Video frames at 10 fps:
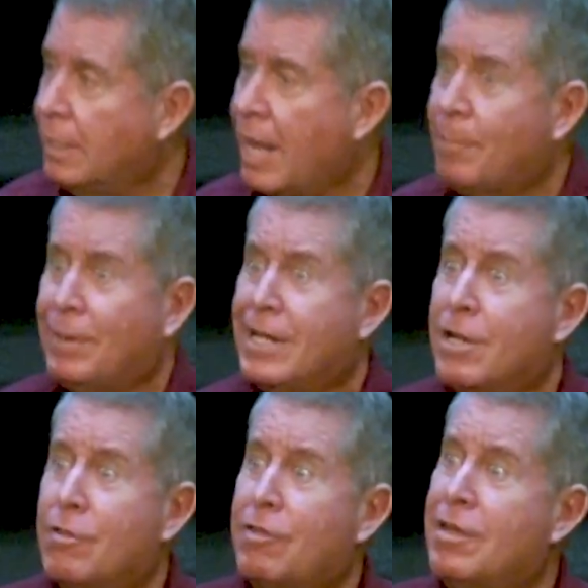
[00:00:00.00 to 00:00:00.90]
I plan
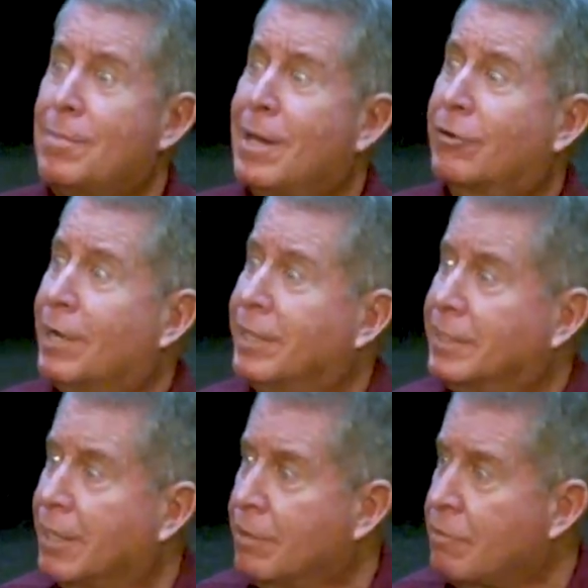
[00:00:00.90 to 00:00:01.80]
on seeing my
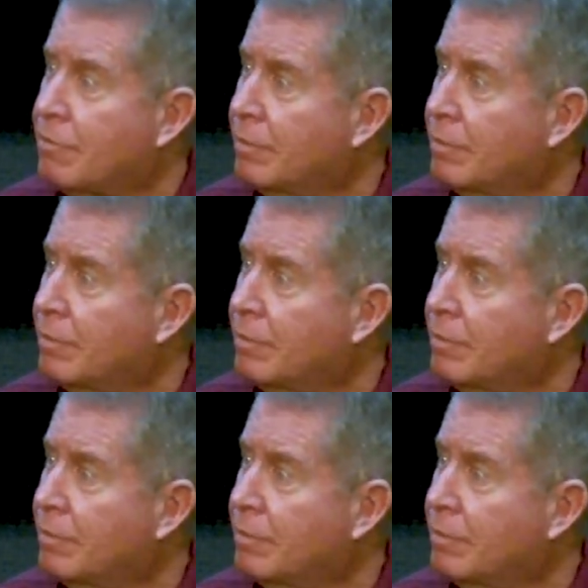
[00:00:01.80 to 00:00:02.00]
grandkids.